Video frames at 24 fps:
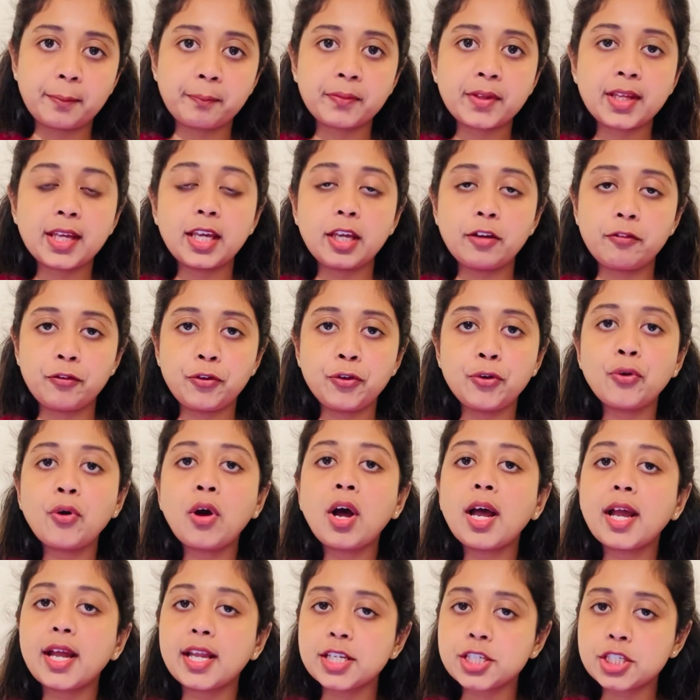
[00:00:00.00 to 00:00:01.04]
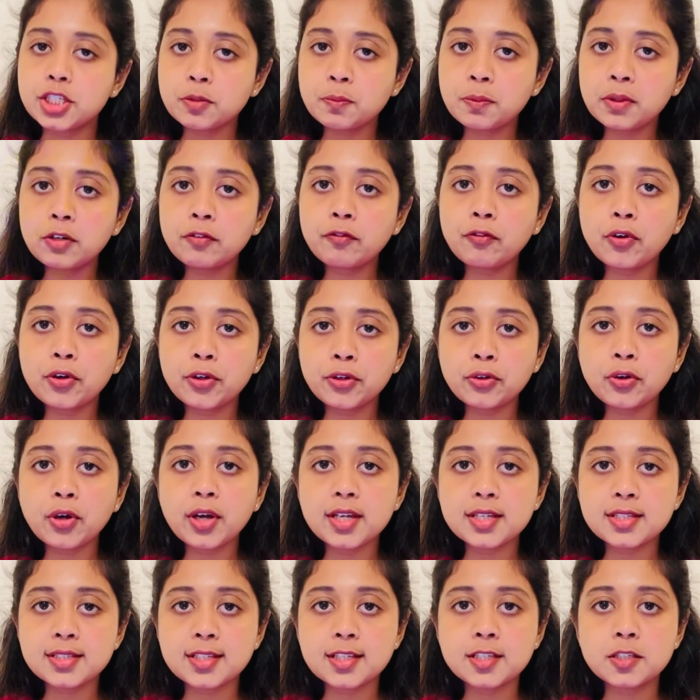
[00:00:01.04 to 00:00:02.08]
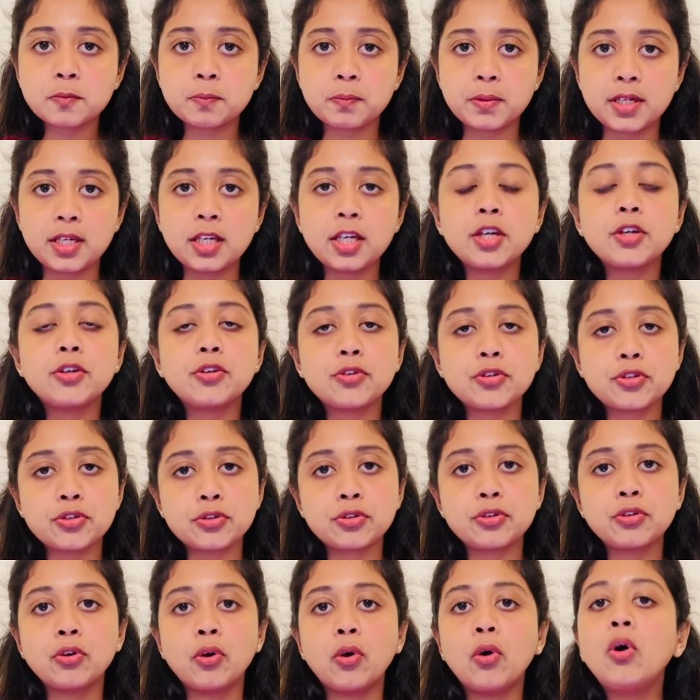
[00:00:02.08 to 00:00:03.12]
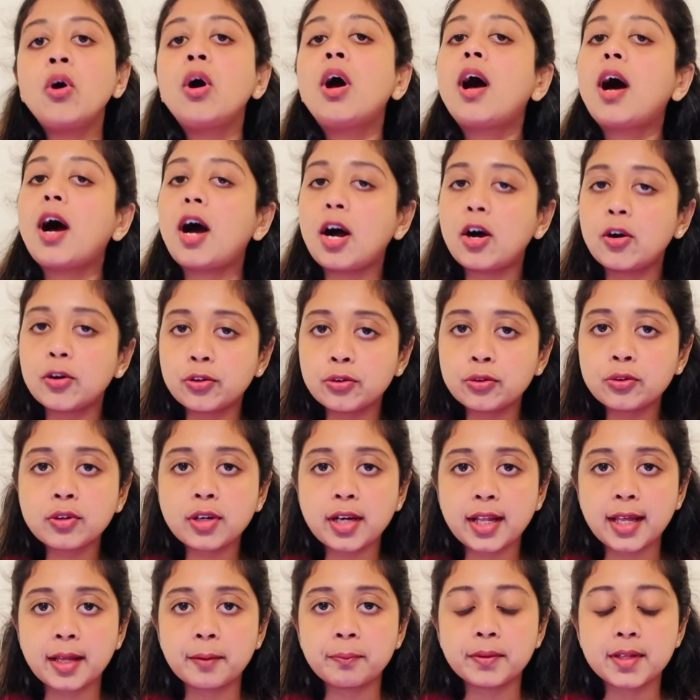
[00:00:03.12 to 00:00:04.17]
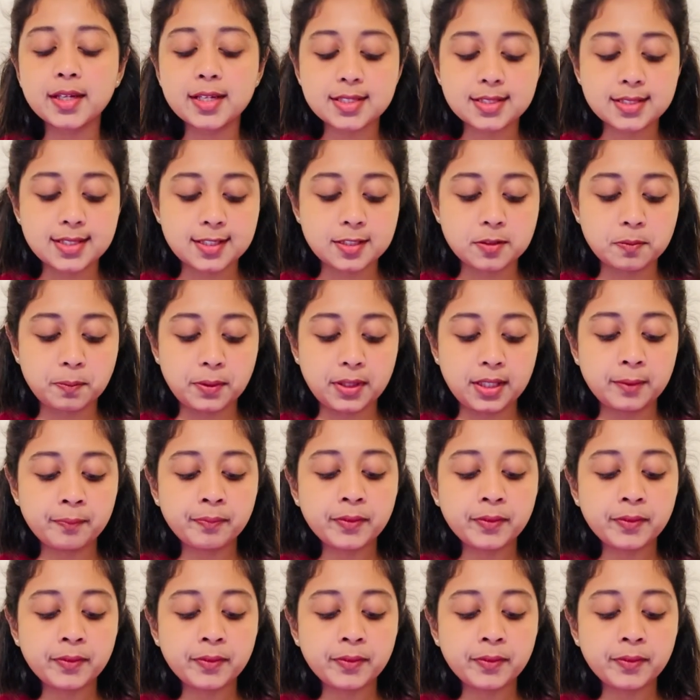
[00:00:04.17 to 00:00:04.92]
If you are eligible for your SSP, you should know how to claim the SSP.